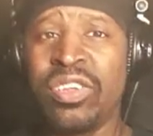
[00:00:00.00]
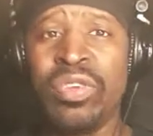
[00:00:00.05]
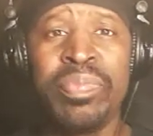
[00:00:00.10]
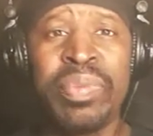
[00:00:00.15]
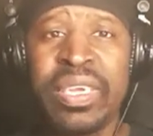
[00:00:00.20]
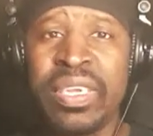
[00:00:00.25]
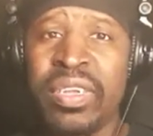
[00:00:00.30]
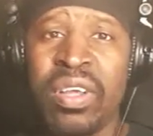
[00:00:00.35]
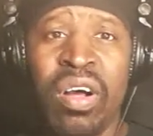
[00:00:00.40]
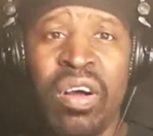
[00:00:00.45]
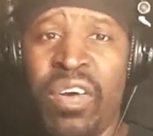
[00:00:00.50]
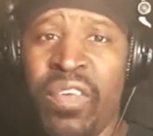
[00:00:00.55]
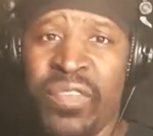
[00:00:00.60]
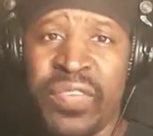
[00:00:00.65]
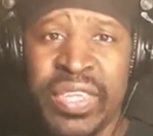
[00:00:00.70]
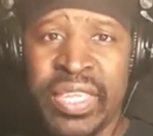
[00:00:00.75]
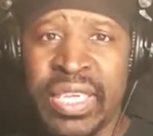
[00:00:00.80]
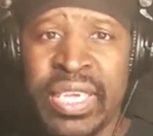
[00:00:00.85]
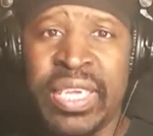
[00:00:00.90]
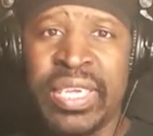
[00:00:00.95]
You've been gone
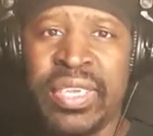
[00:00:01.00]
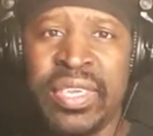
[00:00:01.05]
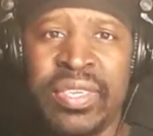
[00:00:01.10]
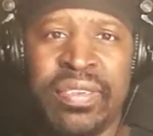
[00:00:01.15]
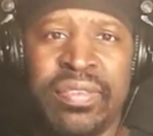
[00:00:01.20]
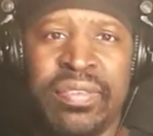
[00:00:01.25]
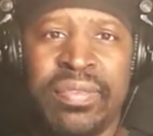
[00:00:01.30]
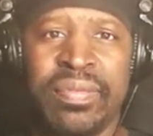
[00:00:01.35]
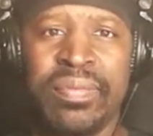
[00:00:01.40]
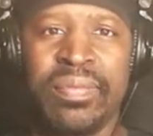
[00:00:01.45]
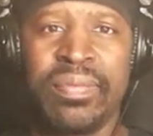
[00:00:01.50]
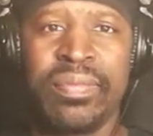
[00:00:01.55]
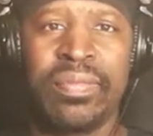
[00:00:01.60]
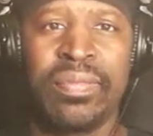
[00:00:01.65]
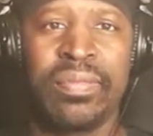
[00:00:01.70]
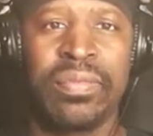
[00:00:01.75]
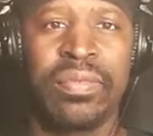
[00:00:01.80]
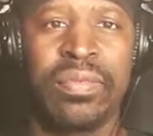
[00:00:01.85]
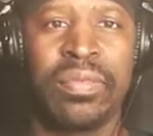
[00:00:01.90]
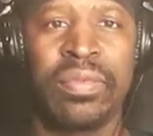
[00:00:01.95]
for years.
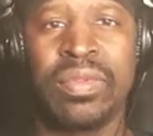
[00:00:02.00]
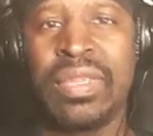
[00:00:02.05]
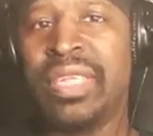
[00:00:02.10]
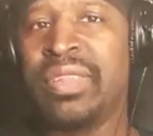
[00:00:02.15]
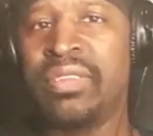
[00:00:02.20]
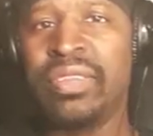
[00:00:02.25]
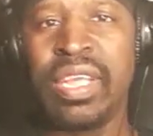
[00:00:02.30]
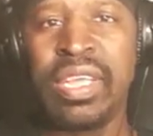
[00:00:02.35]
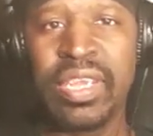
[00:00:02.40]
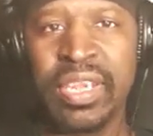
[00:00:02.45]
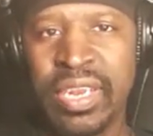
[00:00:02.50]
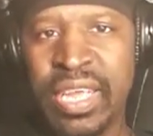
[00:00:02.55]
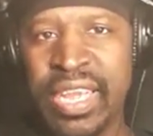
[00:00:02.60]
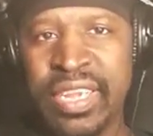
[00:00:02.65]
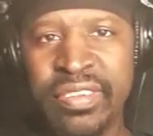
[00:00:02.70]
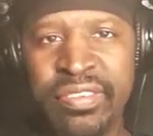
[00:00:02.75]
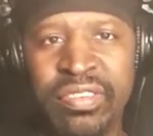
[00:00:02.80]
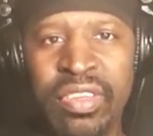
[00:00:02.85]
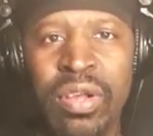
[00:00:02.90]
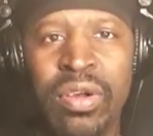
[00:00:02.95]
This ticket
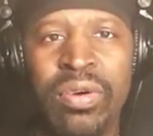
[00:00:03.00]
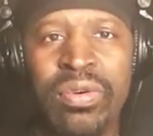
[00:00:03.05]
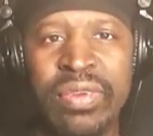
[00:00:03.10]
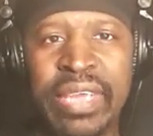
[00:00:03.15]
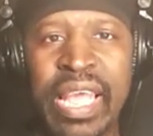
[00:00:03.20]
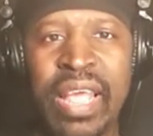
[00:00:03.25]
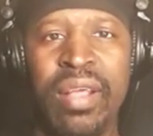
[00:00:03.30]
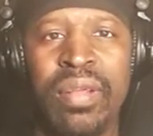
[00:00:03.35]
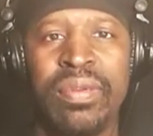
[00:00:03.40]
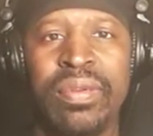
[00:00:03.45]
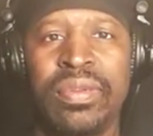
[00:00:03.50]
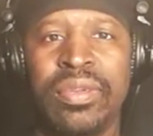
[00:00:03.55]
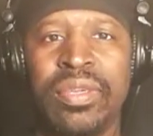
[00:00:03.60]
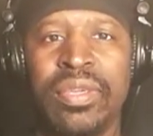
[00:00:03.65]
ain't sold out.